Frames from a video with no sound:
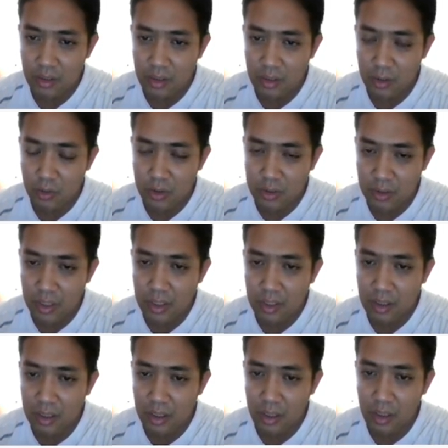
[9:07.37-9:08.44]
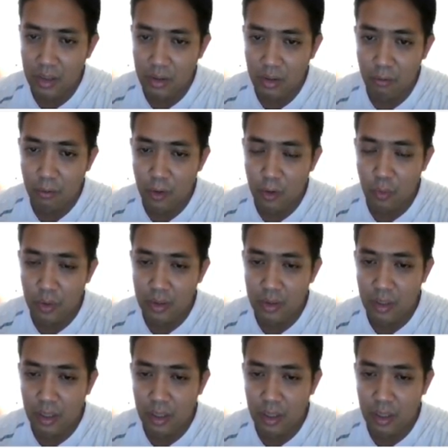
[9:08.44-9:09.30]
it's not gonna interfere with